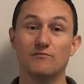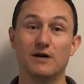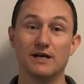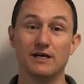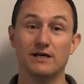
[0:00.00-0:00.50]
of
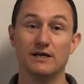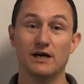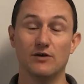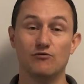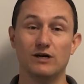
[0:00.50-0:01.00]
money
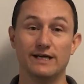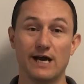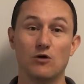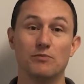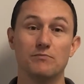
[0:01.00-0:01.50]
and really
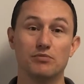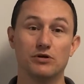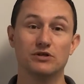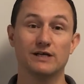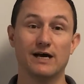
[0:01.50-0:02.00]
helping
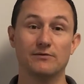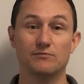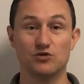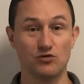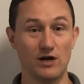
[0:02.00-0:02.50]
push that
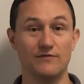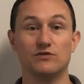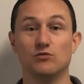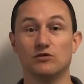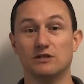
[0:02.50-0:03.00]
drive
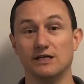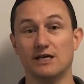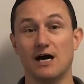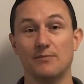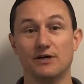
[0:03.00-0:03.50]
towards
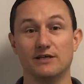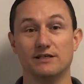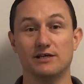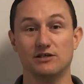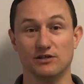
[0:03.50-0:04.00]

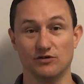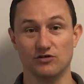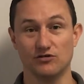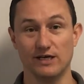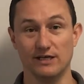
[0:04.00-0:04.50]
decarbonisation in
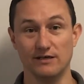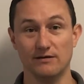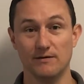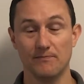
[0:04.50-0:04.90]
Australia.